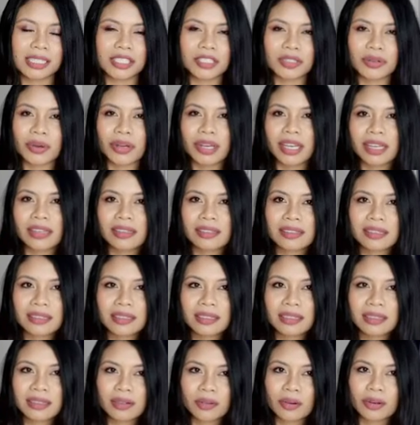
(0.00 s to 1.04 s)
enjoy it,
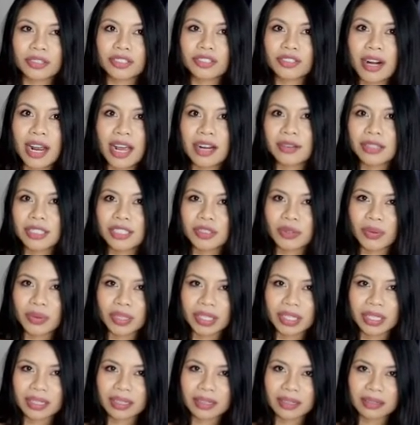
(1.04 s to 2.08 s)
or try to enjoy
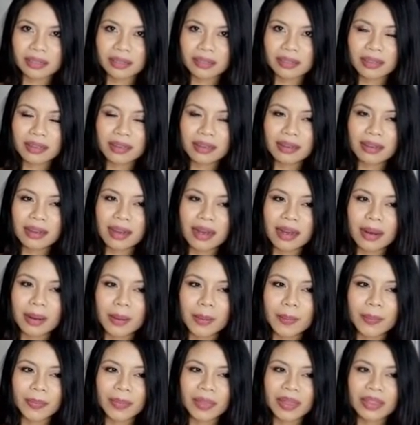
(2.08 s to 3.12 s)
it, and
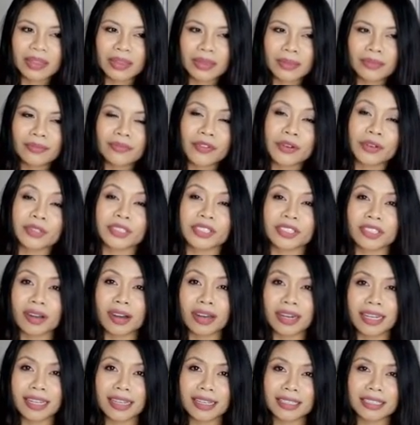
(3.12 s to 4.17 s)
focus
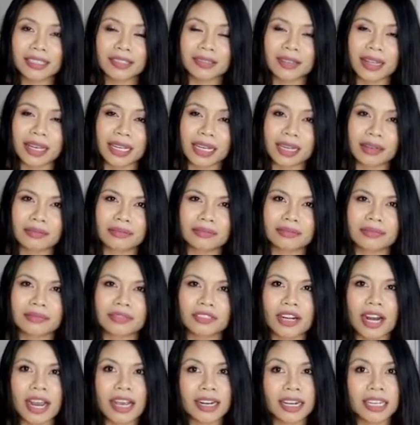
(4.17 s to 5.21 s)
on it. So like, I'll
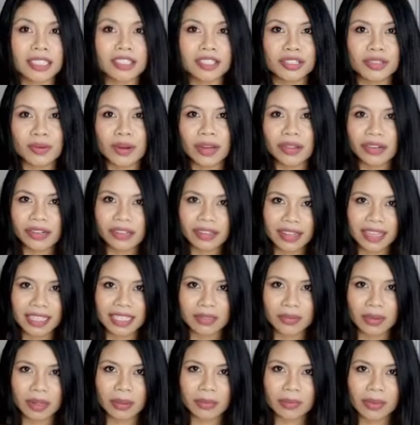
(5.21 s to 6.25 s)
try not to do other
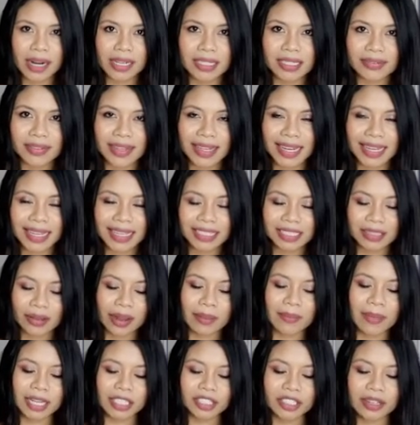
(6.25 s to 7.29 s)
things while I'm breastfeeding, so
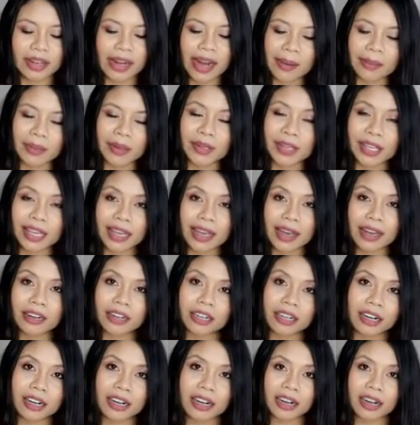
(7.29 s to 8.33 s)
I make sure that I'm looking at
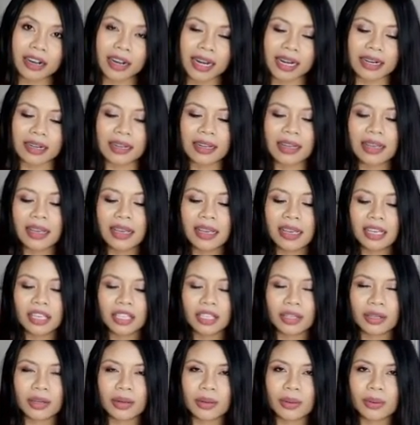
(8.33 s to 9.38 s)
her and,
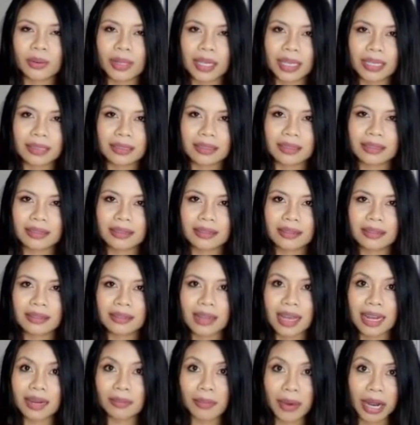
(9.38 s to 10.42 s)
you know, like,
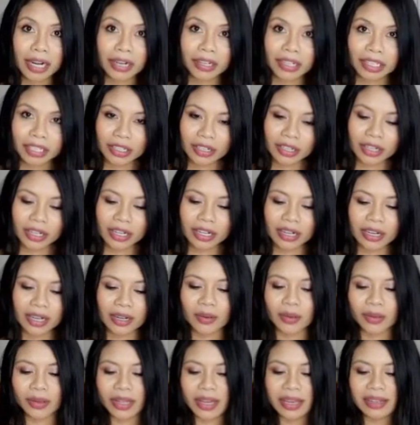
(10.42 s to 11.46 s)
admiring her
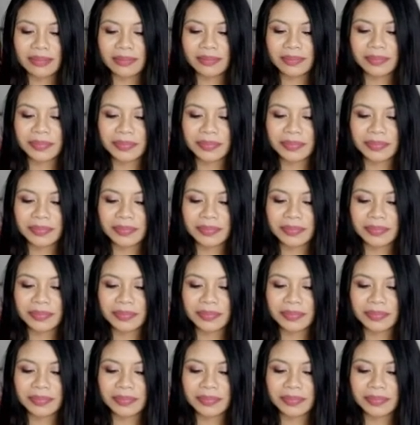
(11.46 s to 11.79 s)
and all that.